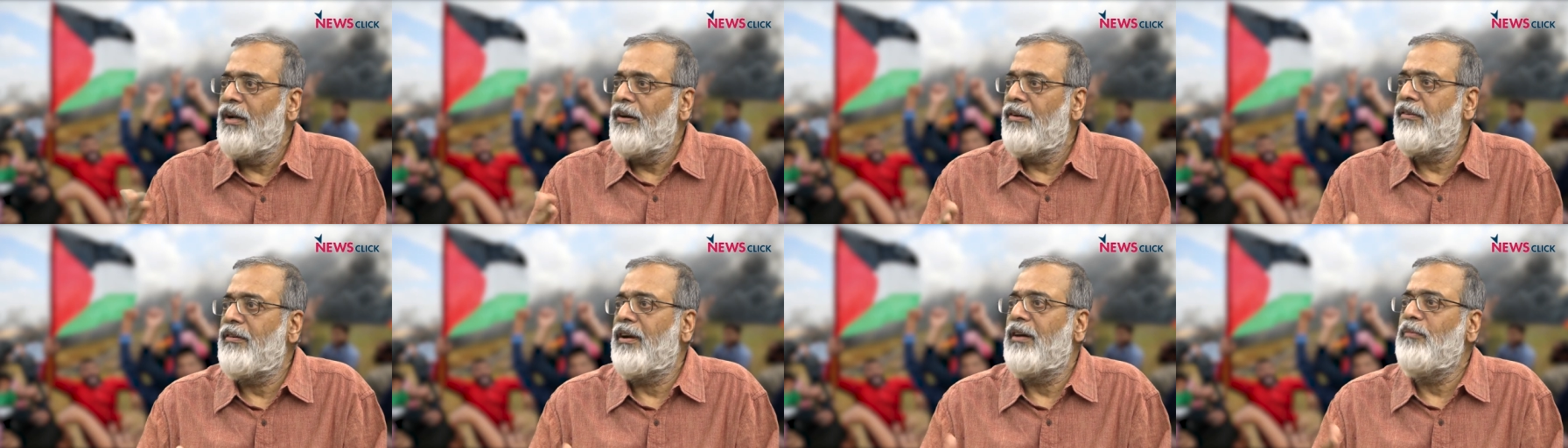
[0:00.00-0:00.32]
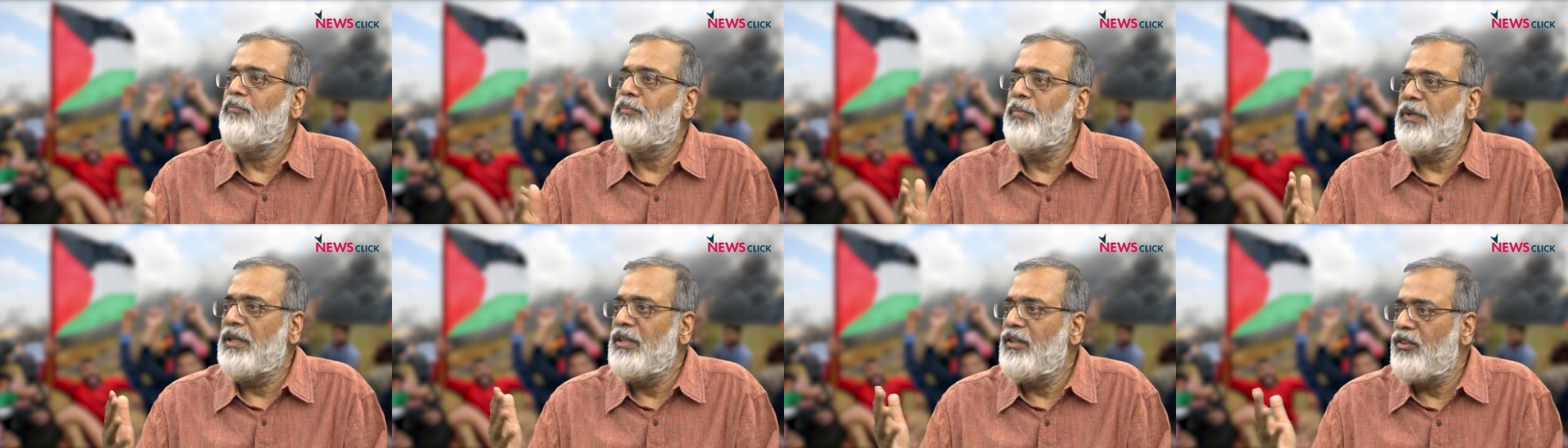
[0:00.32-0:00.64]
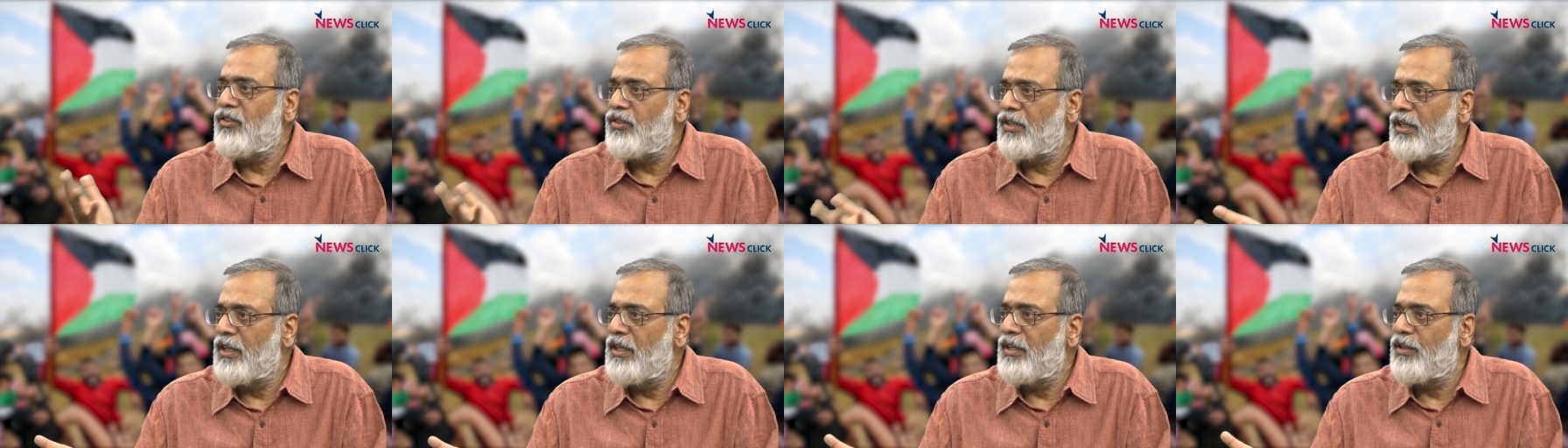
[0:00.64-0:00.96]
Trump
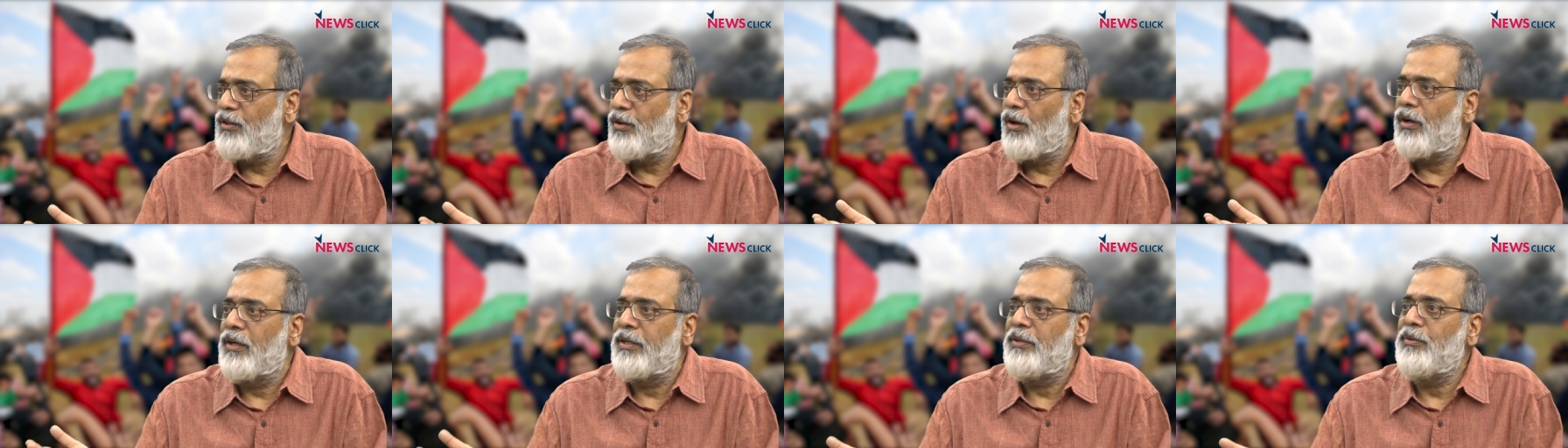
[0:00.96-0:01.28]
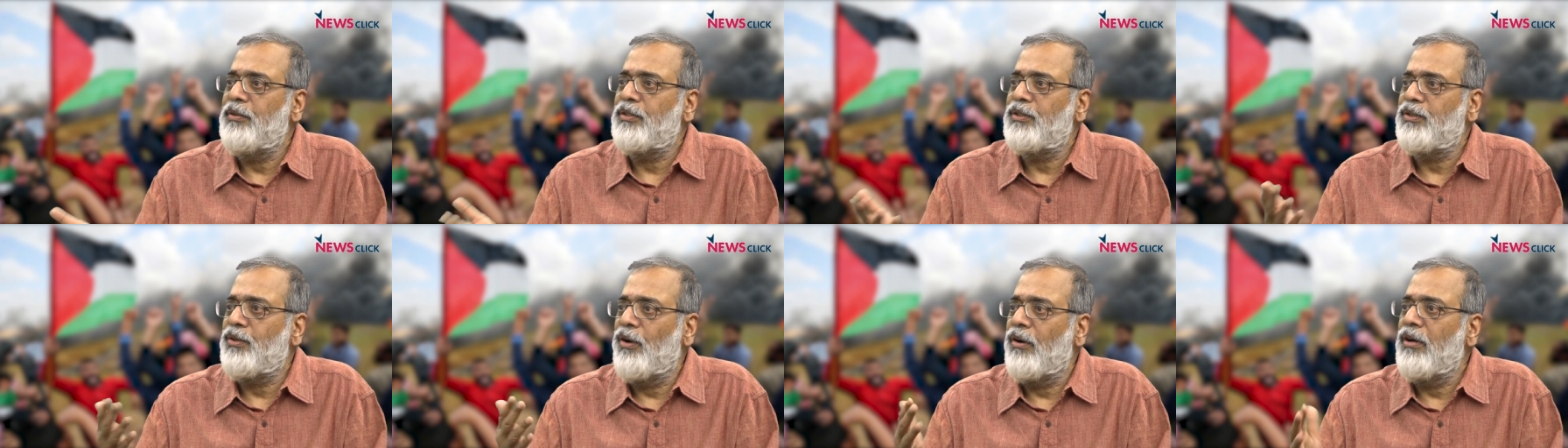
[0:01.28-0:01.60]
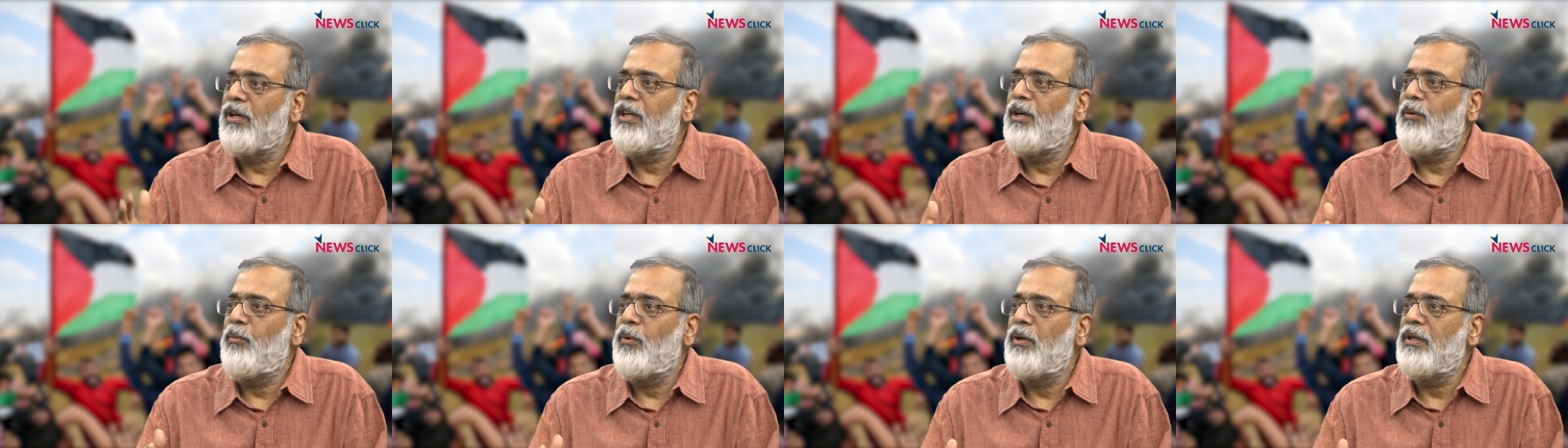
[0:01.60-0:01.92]
initially thought he was
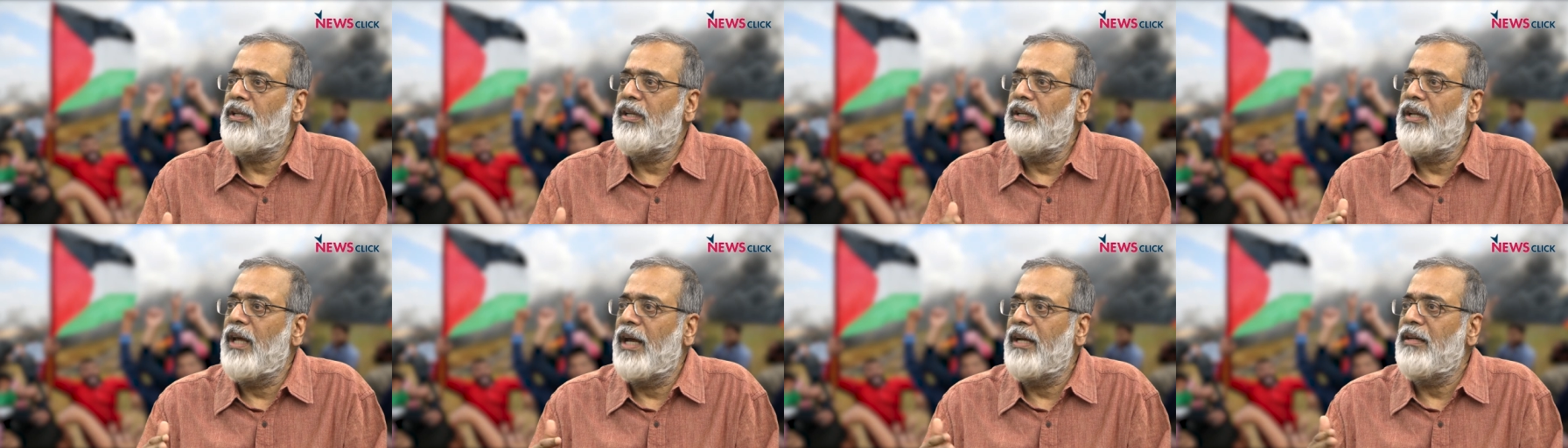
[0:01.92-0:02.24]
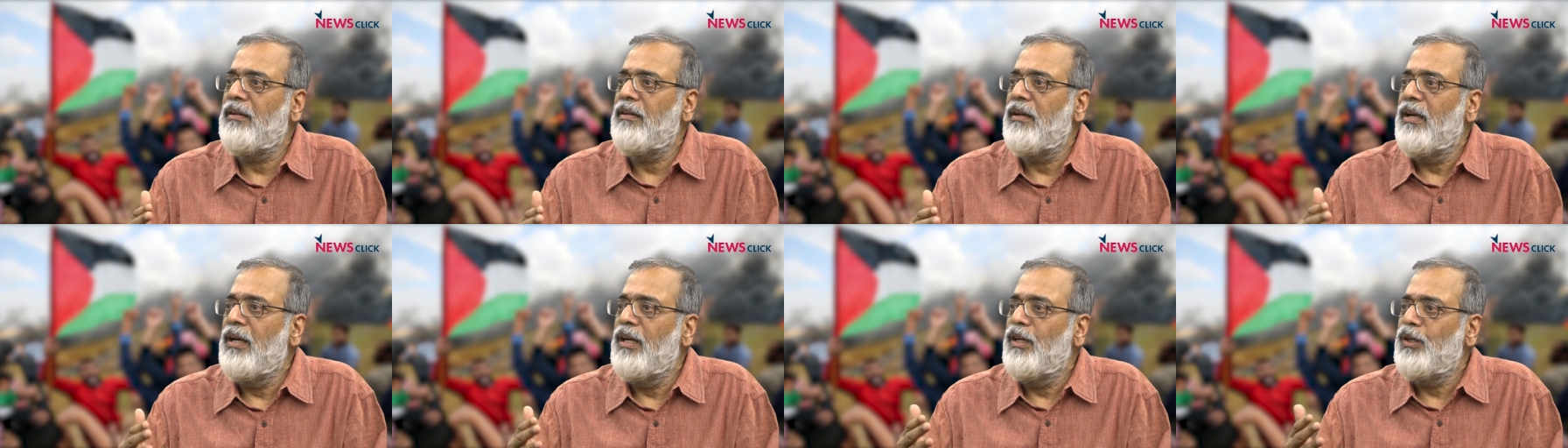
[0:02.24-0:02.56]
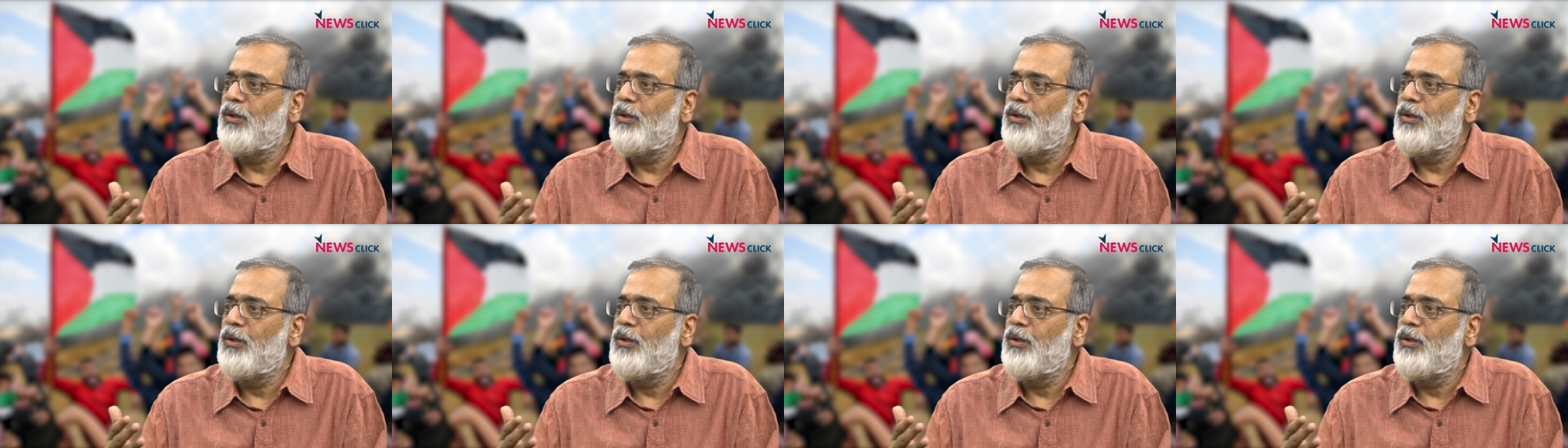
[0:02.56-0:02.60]
talking about the